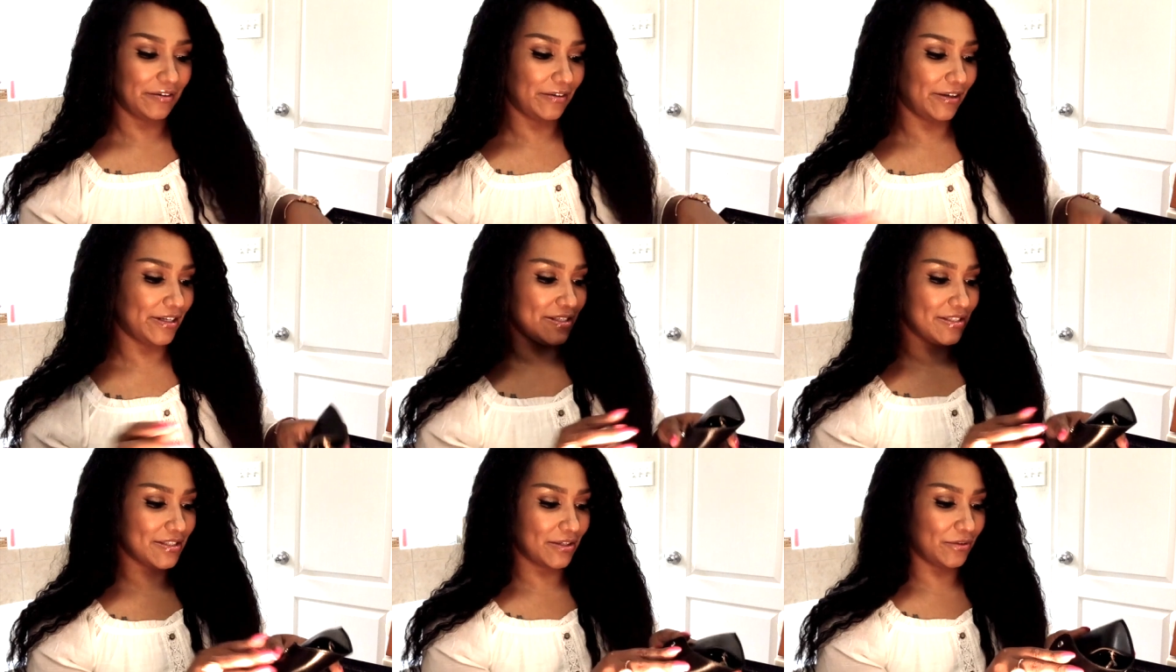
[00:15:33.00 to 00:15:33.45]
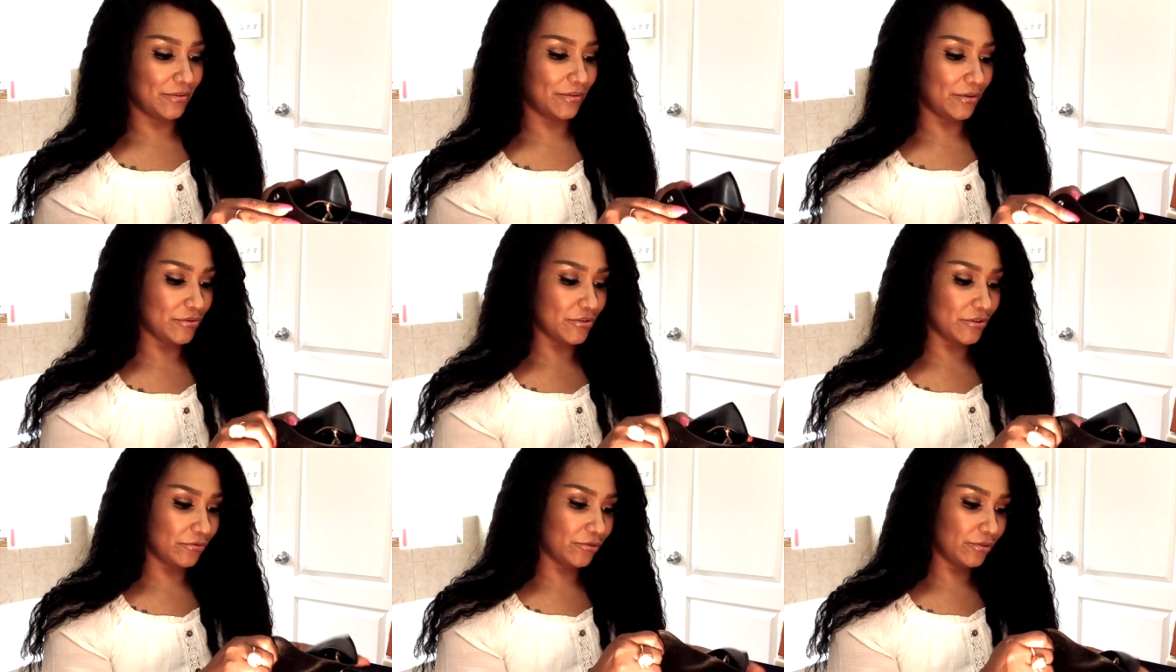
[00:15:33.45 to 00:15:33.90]
All right, so
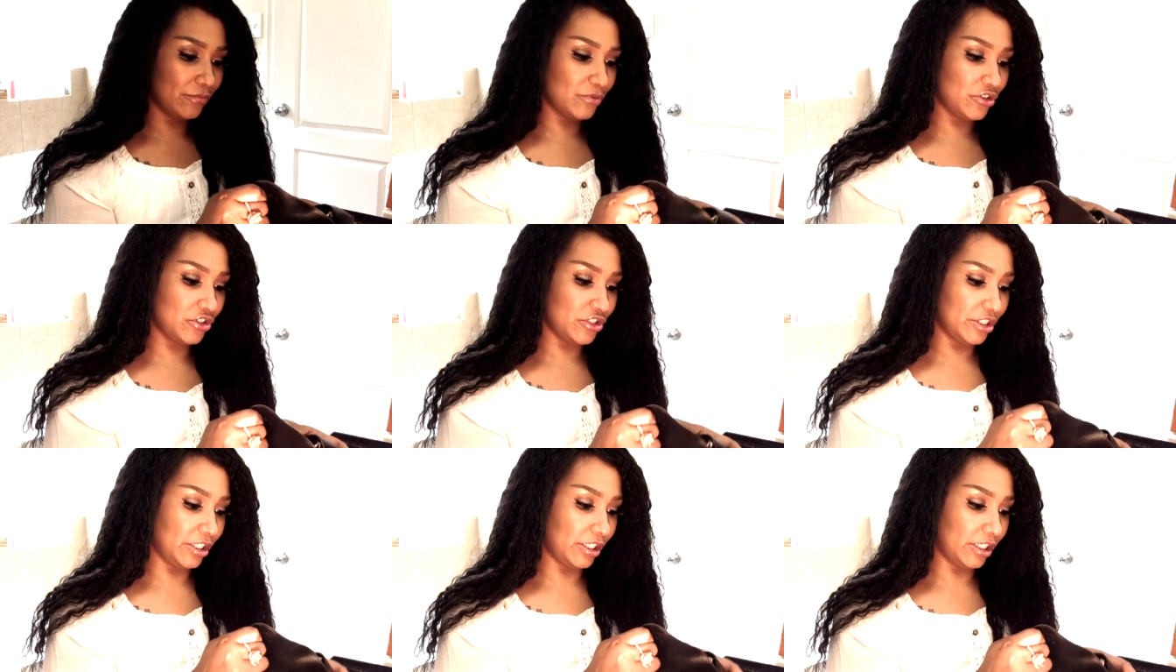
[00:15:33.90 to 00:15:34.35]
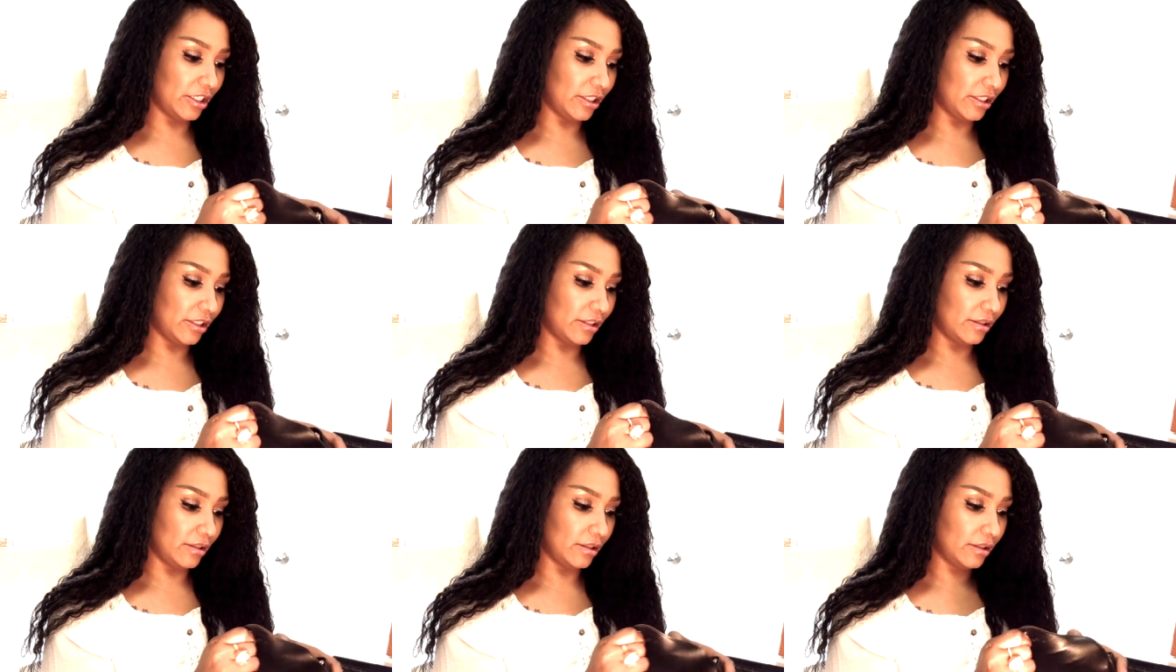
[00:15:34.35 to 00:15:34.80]
those are from
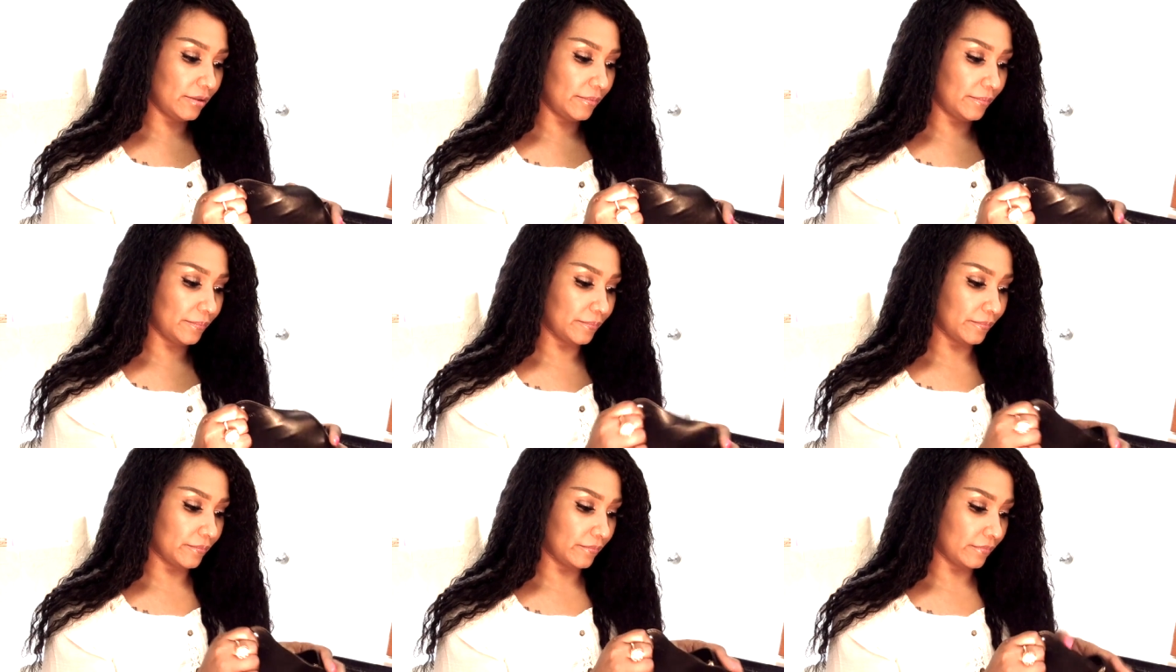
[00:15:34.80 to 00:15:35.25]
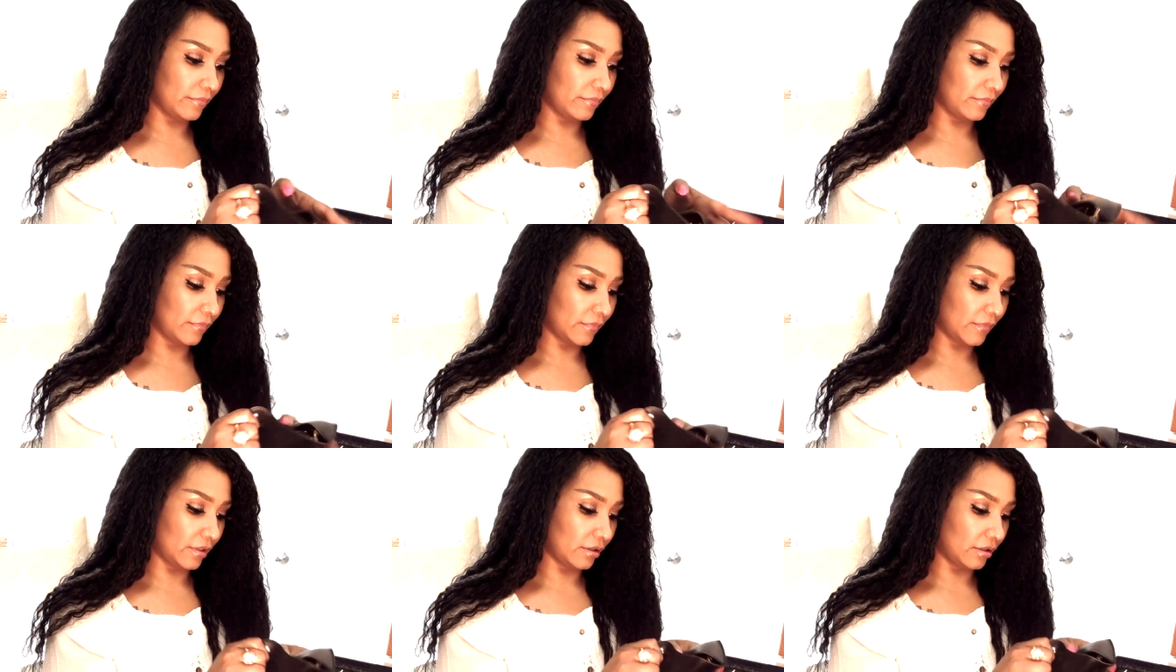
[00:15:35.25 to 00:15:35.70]
Shein
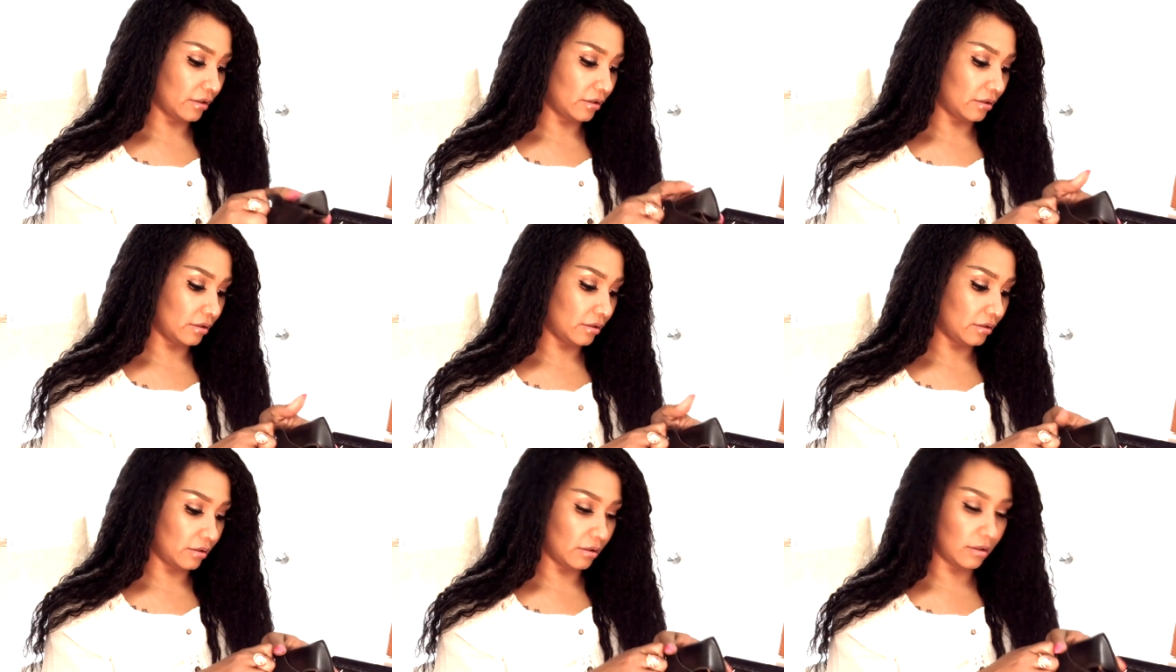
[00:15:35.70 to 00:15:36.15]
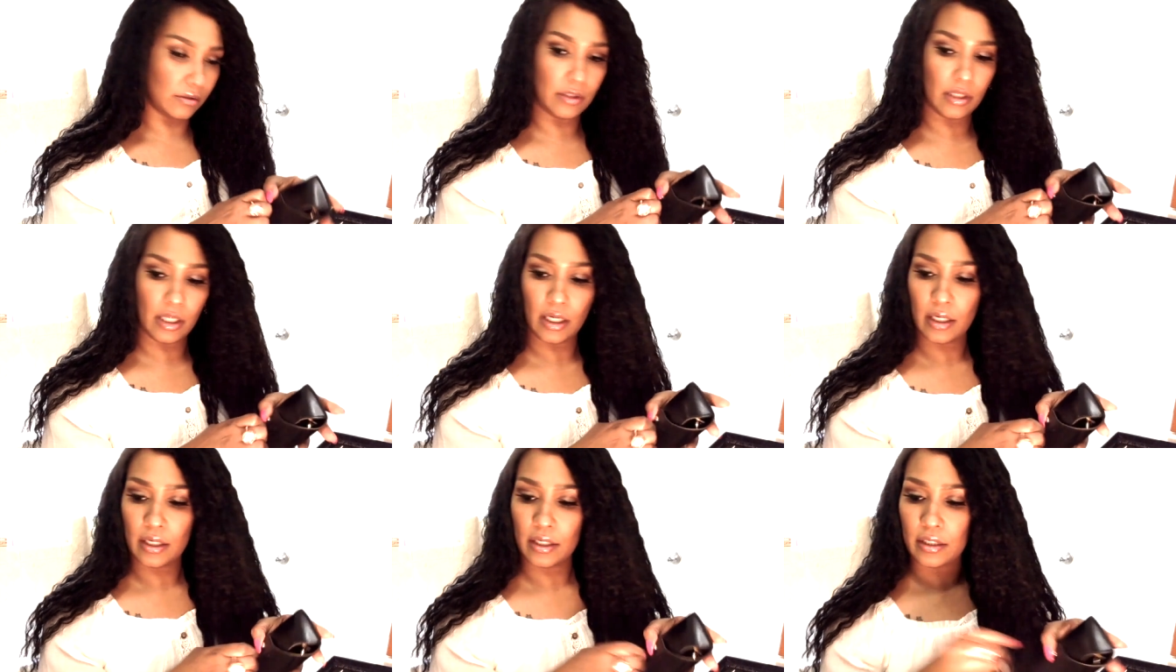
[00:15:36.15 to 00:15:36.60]

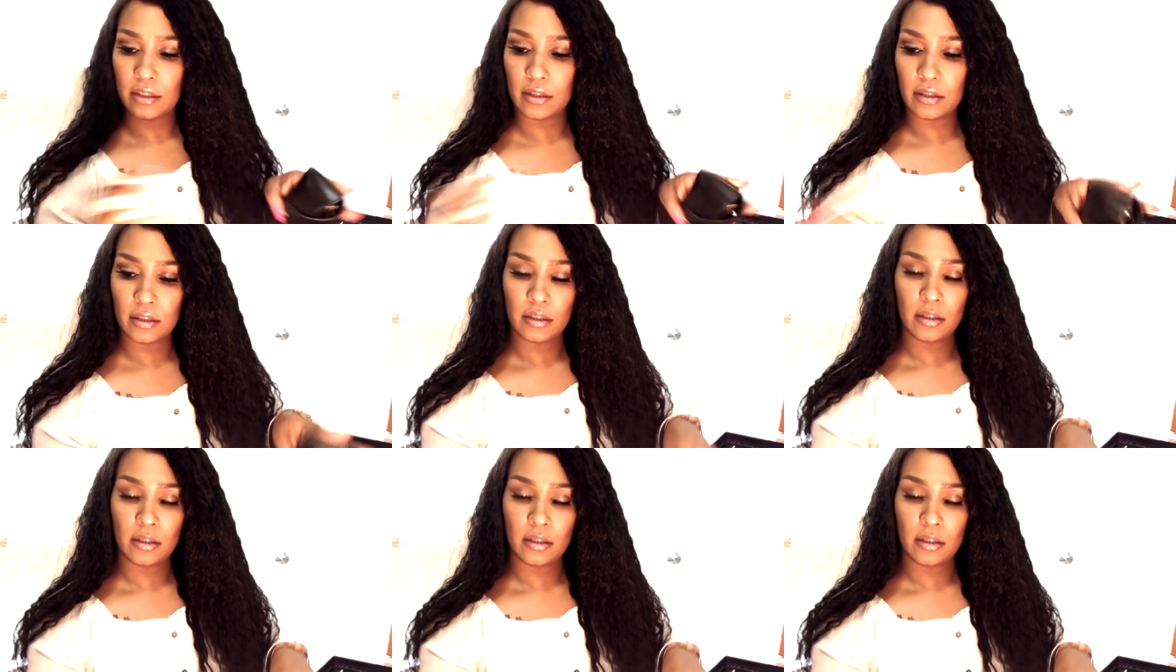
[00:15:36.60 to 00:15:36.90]
online.